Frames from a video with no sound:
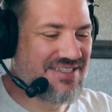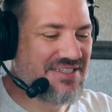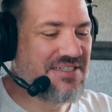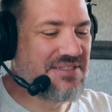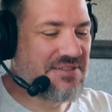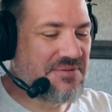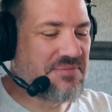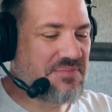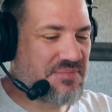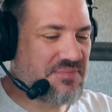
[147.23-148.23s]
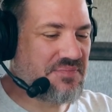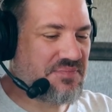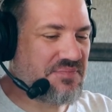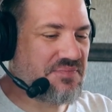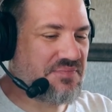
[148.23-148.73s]

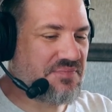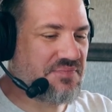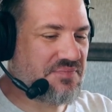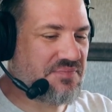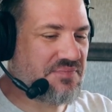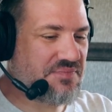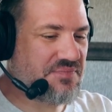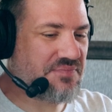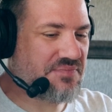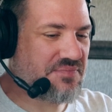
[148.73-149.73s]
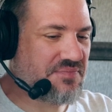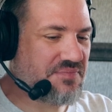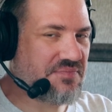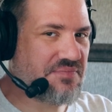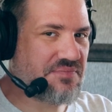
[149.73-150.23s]

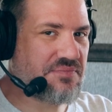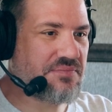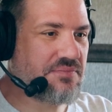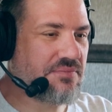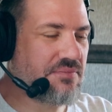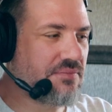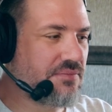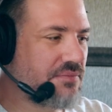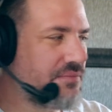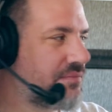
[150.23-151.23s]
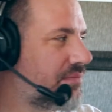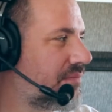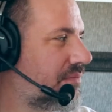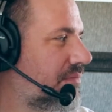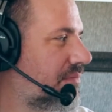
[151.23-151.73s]

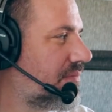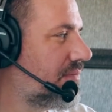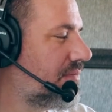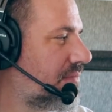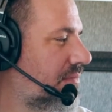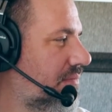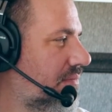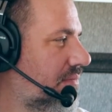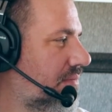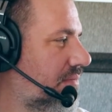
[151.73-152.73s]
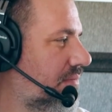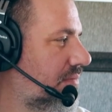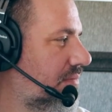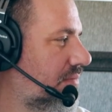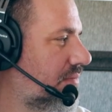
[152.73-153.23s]

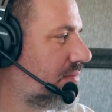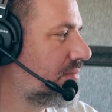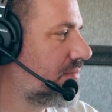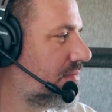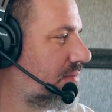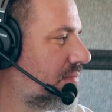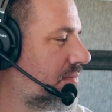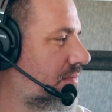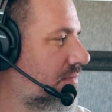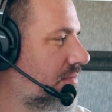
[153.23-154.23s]
This person isn't speaking.